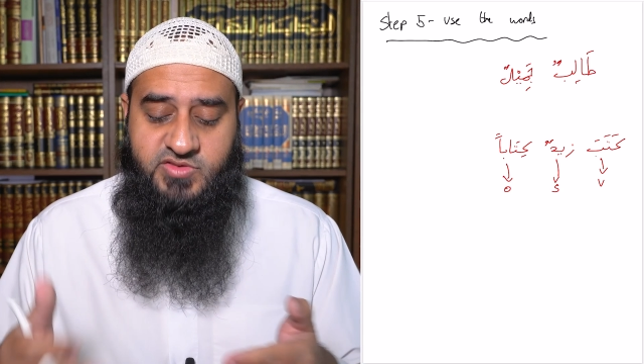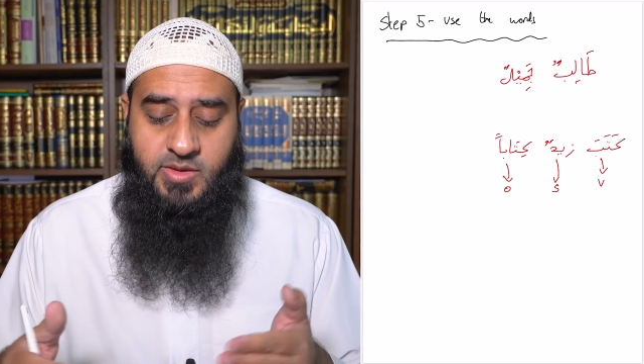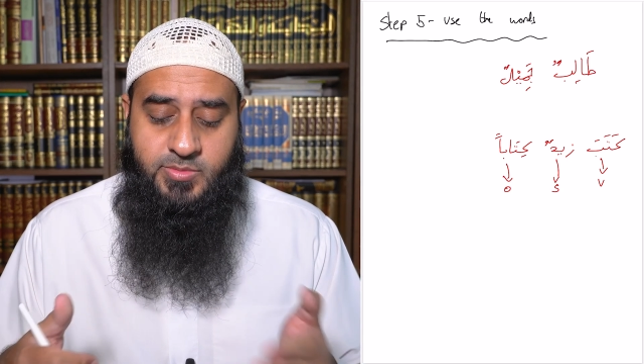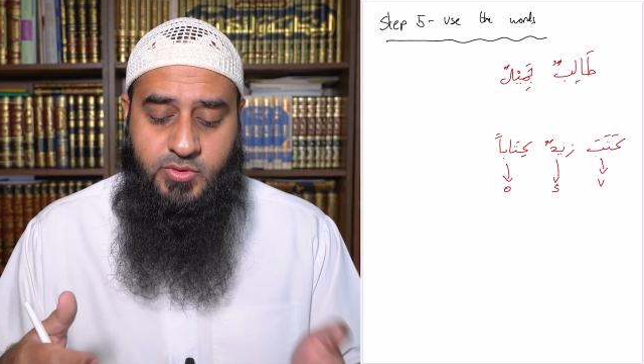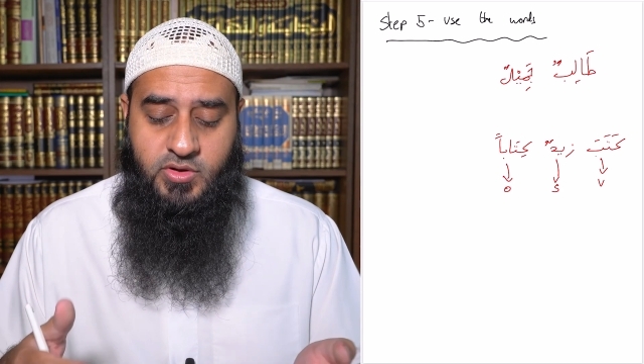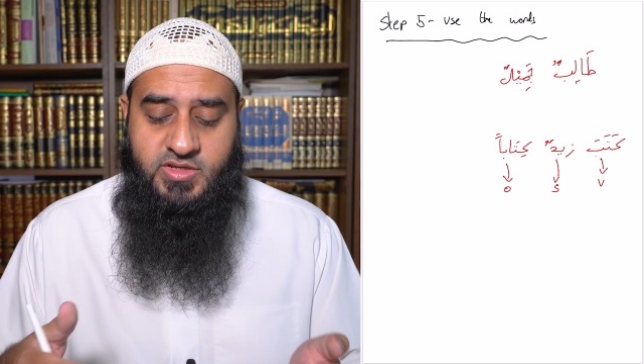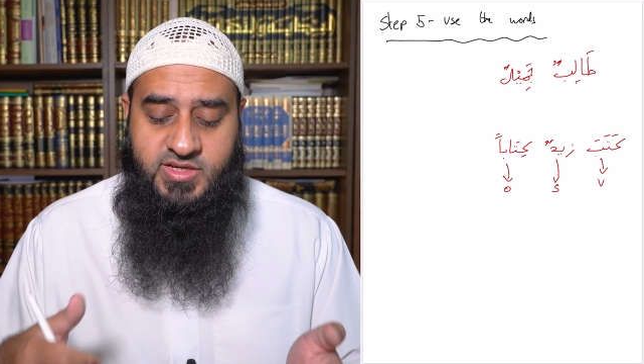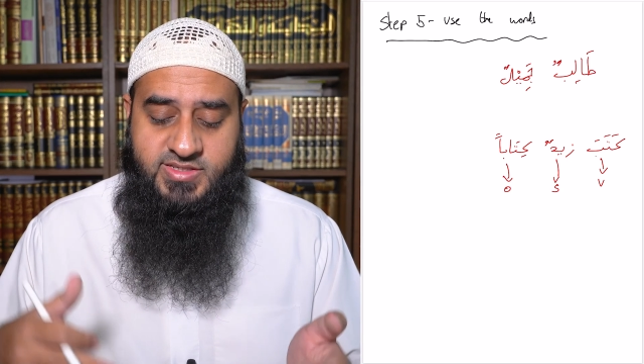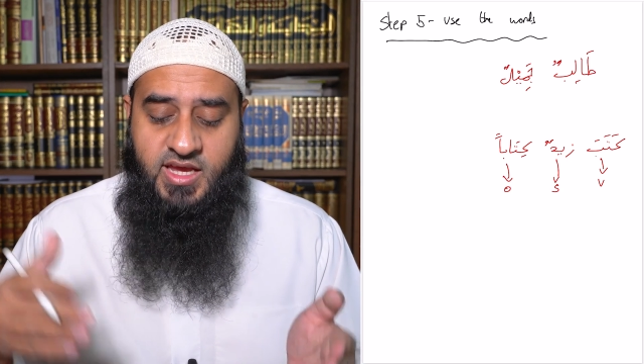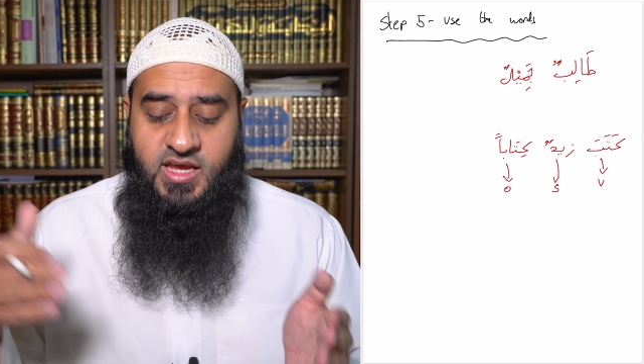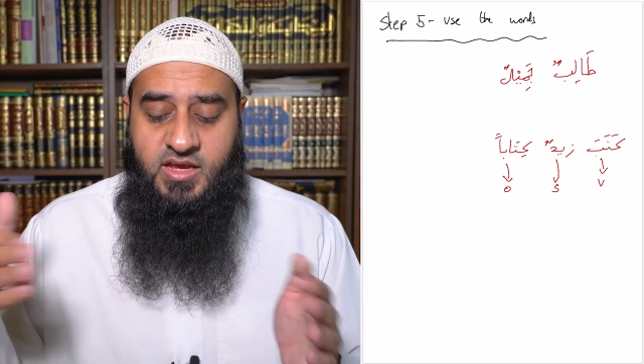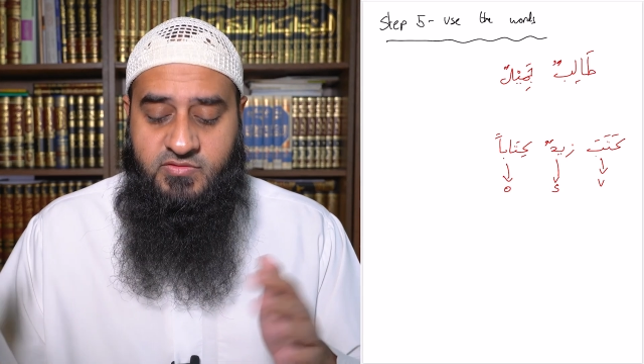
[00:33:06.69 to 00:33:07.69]
terminologies:
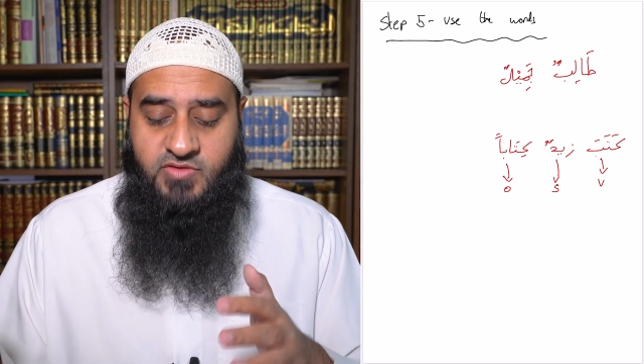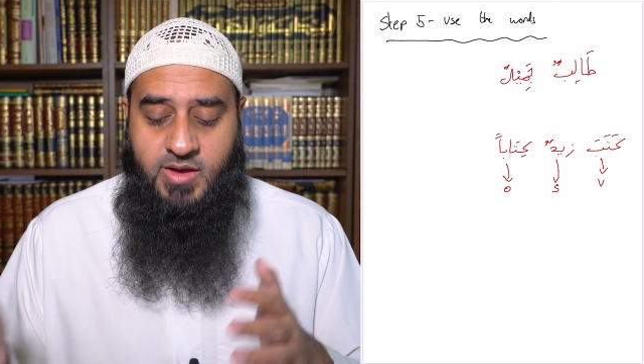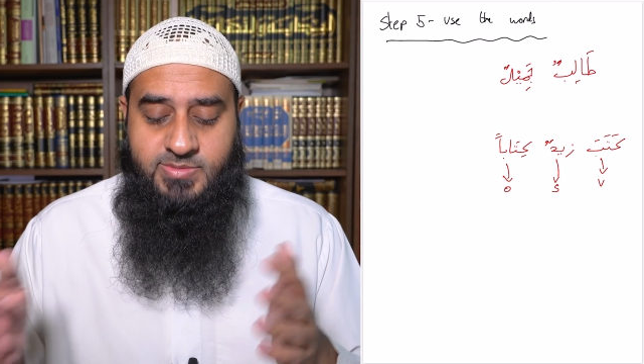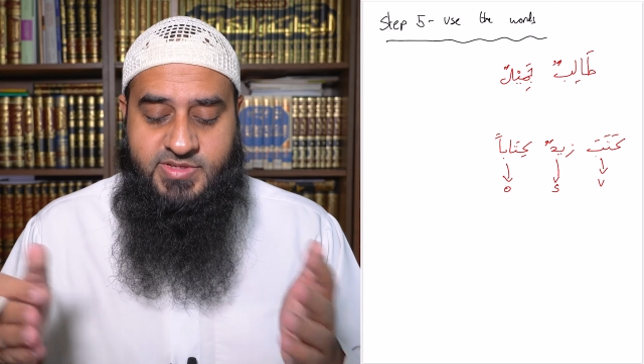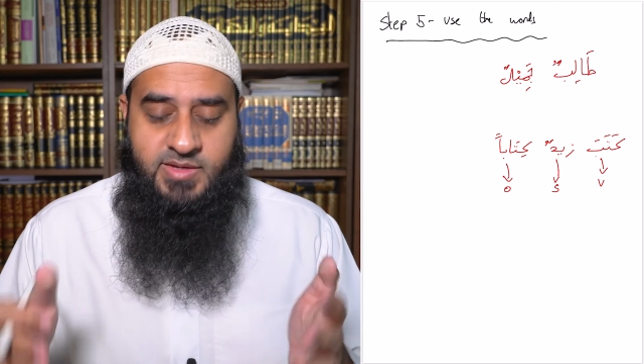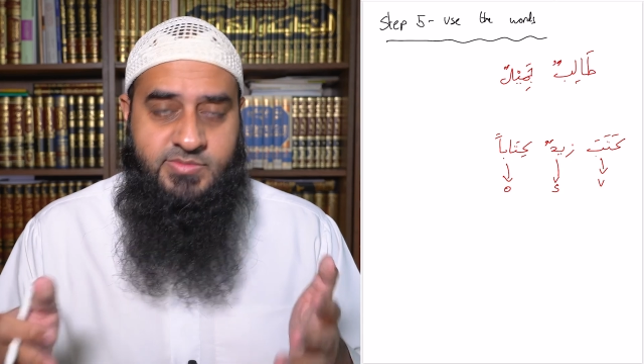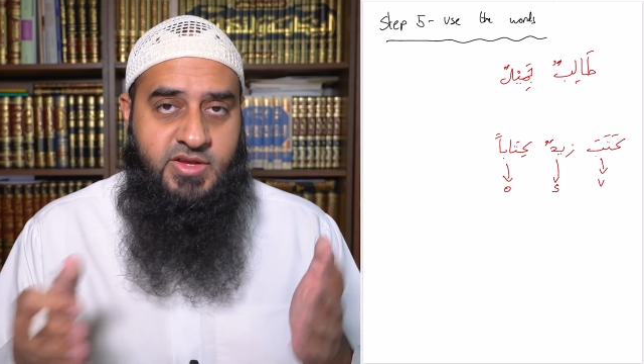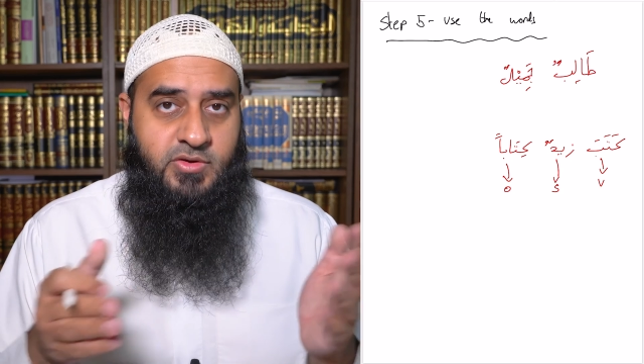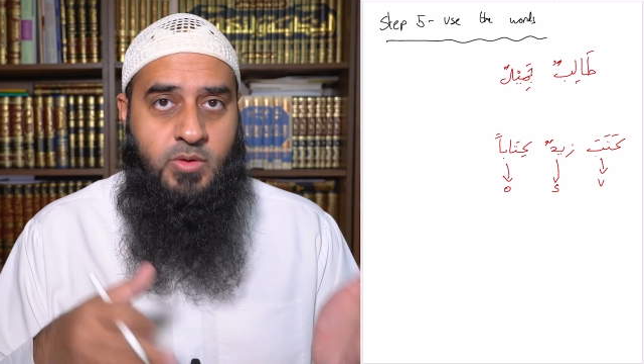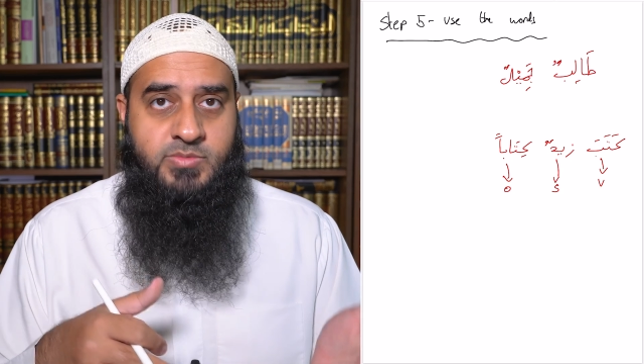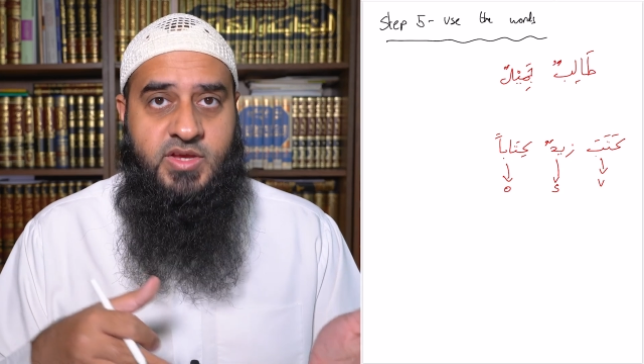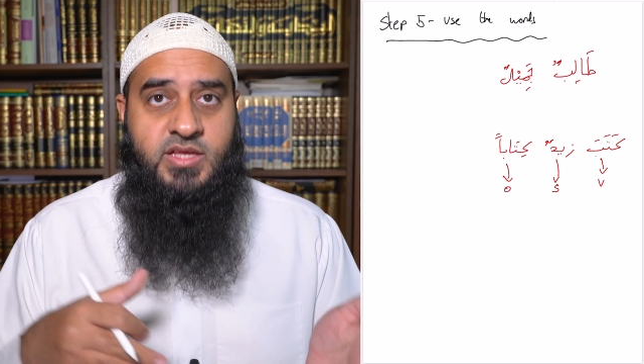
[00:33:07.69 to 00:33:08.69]
verb, subject,
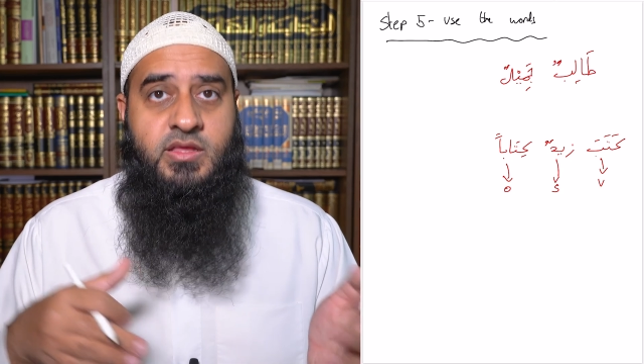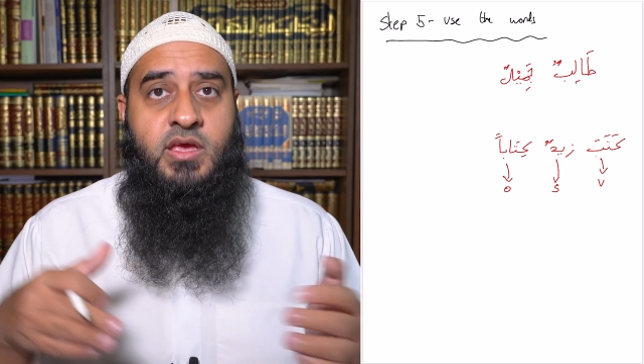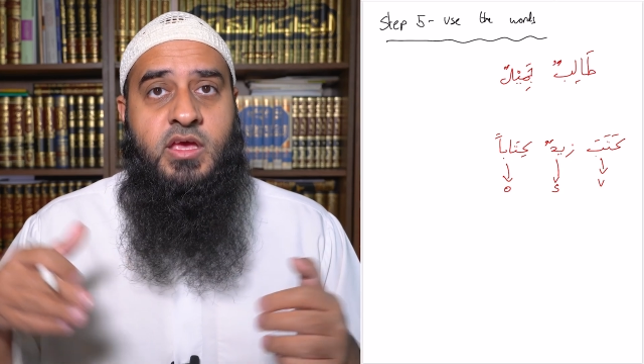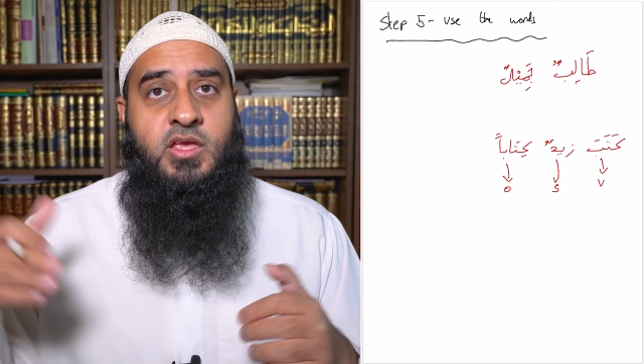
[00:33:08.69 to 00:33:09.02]
object.